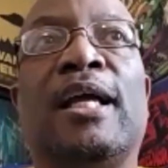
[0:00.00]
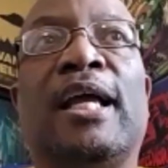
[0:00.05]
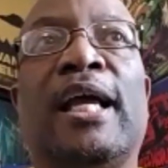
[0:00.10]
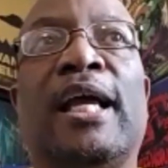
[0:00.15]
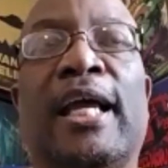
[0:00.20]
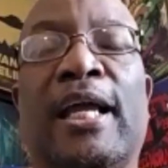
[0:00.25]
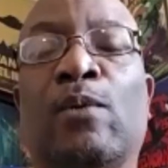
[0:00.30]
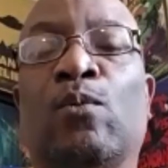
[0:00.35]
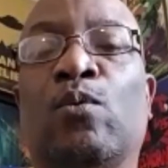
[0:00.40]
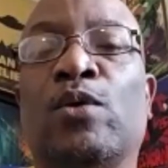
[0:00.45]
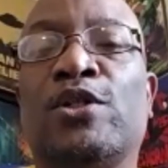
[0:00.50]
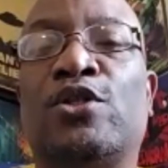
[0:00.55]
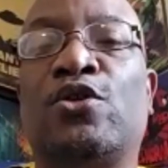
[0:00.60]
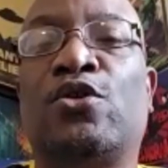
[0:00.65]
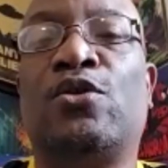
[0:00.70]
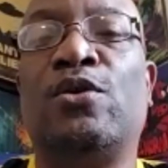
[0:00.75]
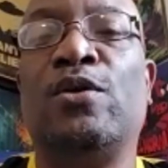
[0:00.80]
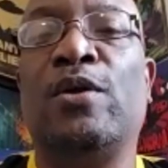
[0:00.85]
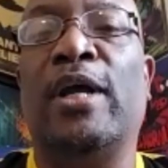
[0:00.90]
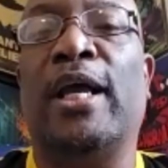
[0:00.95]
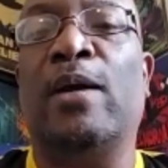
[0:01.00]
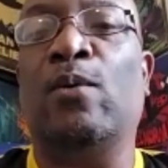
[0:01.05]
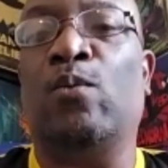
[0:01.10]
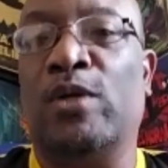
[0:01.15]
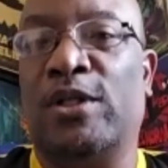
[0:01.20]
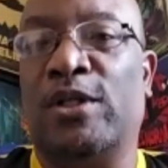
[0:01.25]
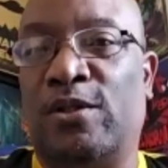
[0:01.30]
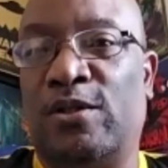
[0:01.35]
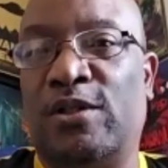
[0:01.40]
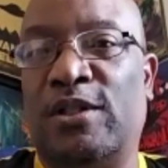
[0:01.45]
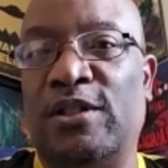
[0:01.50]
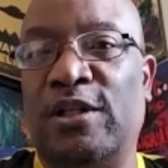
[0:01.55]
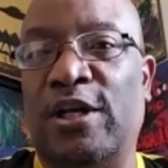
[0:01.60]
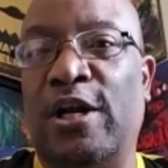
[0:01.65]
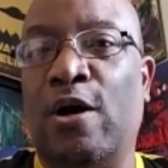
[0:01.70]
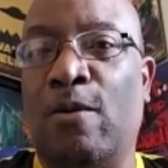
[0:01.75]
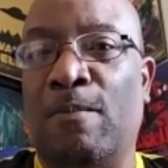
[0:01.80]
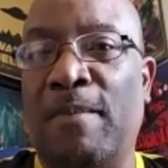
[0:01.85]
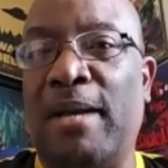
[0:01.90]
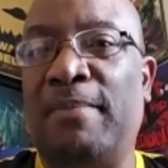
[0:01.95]
it was
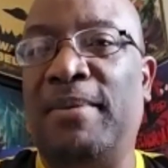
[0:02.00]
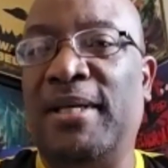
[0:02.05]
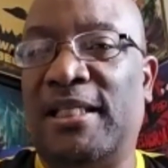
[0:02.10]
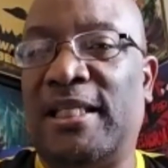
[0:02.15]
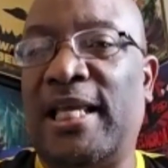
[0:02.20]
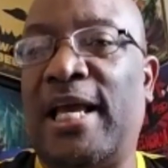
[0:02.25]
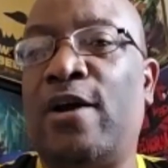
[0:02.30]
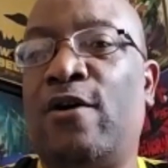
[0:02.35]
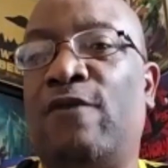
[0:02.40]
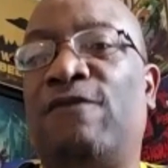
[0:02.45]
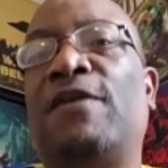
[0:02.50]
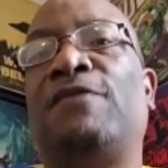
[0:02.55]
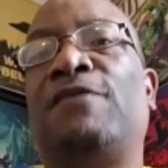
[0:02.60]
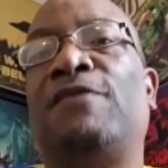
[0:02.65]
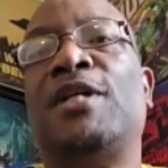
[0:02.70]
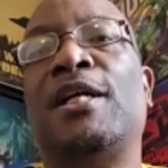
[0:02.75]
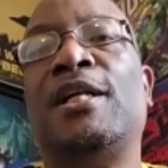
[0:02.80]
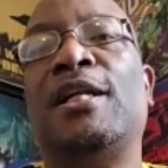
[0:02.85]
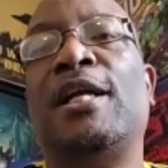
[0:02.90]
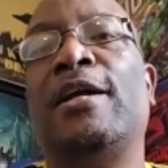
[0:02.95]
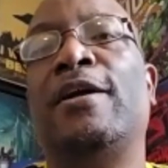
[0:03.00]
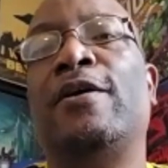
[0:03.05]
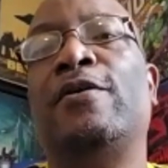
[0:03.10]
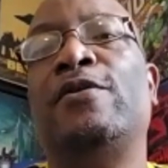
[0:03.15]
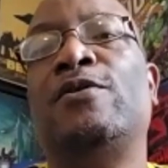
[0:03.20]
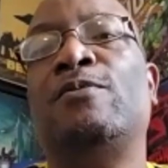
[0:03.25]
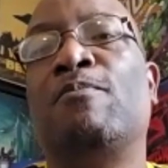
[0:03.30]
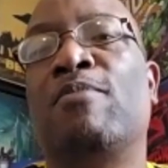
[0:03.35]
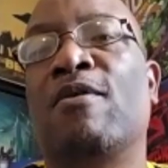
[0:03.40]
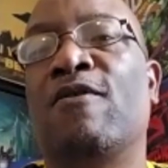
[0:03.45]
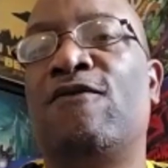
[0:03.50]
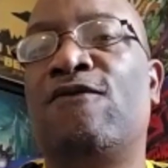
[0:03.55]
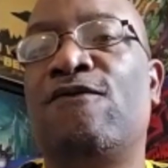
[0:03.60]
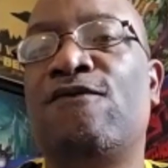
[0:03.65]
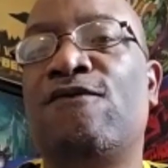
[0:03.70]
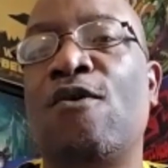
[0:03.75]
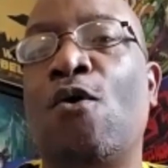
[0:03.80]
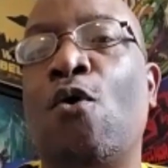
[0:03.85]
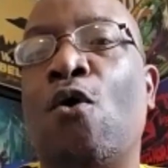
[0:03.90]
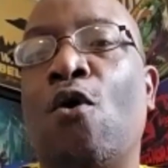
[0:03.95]
maybe 10 or 15 years
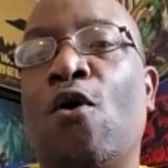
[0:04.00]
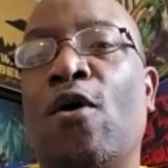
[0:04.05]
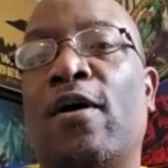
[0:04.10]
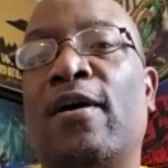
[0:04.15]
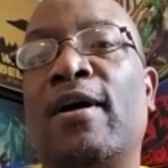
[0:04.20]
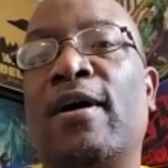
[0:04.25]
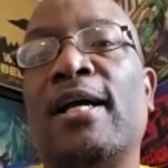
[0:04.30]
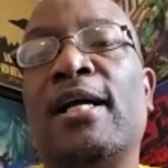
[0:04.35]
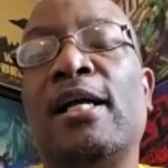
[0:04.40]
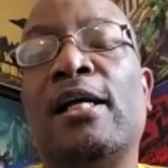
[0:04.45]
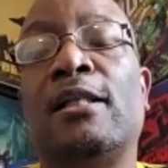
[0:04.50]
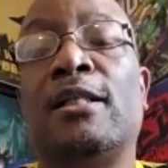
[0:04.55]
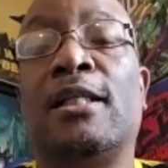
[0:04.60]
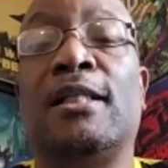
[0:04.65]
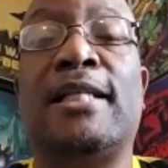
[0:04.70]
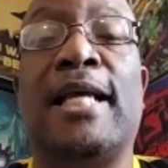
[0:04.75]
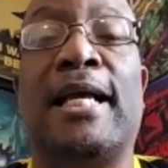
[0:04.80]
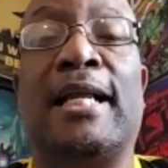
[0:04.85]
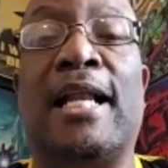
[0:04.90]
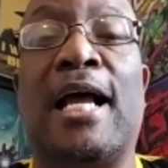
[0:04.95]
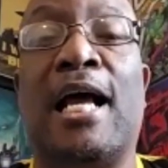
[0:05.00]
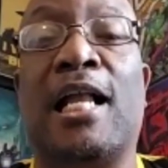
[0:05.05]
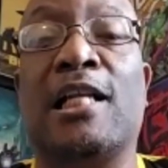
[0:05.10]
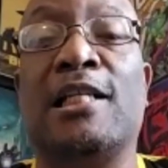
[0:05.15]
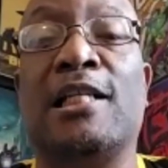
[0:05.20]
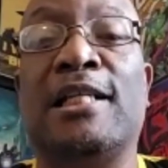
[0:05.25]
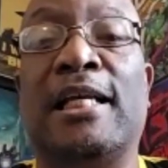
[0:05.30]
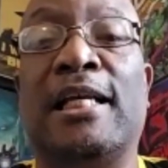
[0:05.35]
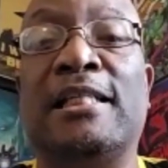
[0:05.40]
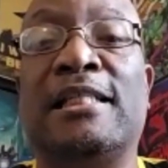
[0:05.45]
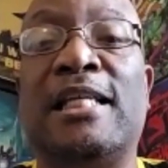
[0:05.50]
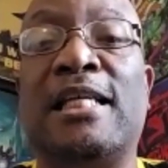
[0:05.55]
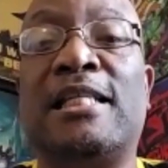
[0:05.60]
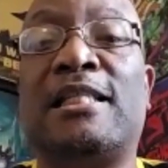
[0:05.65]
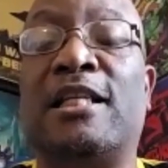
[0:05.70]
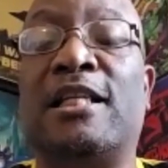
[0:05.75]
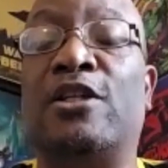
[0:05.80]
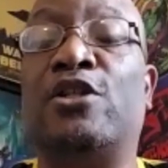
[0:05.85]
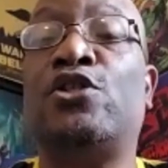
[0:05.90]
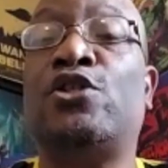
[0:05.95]
before the technology existed.